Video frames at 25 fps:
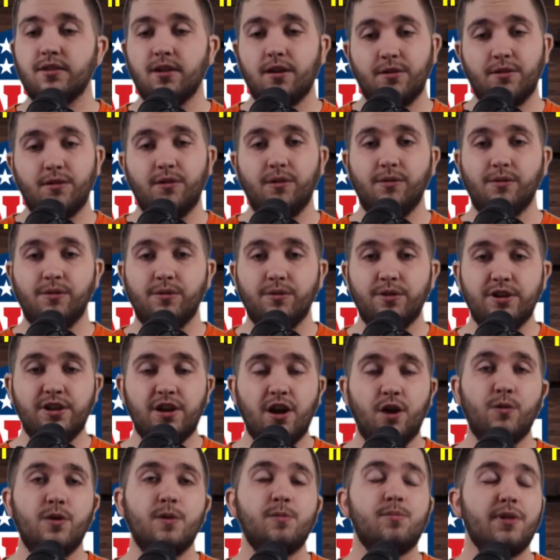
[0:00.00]
So,
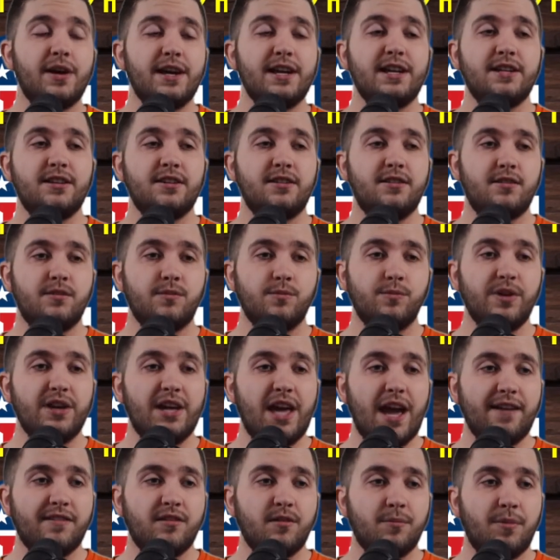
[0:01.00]
you know, we
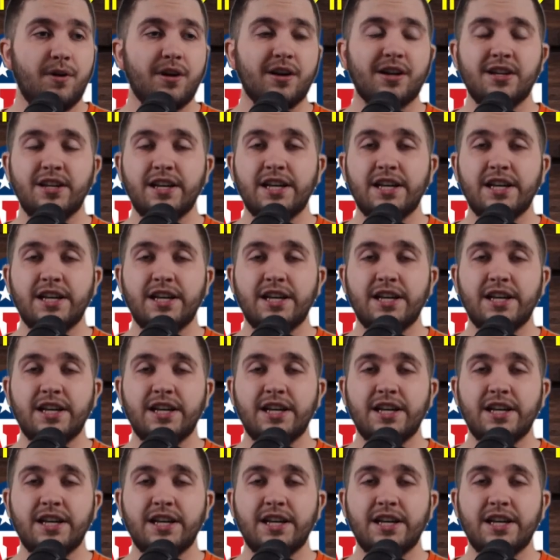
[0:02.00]
gave the